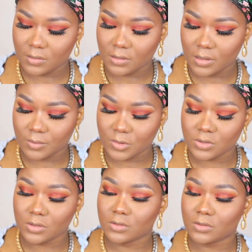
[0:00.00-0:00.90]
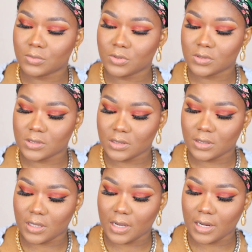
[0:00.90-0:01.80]
inner corner I'm also going to be using
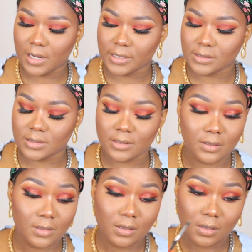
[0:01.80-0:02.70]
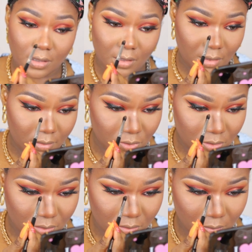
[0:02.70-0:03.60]
the highlighter and I'm
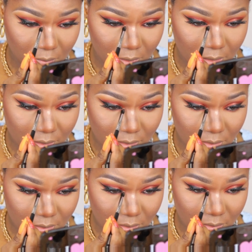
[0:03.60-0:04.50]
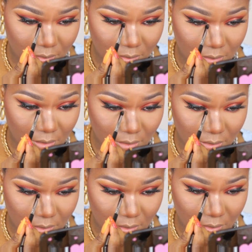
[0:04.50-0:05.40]
just going to place it right
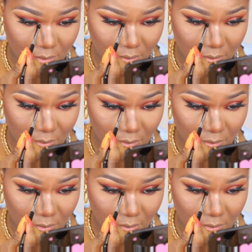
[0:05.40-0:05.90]
here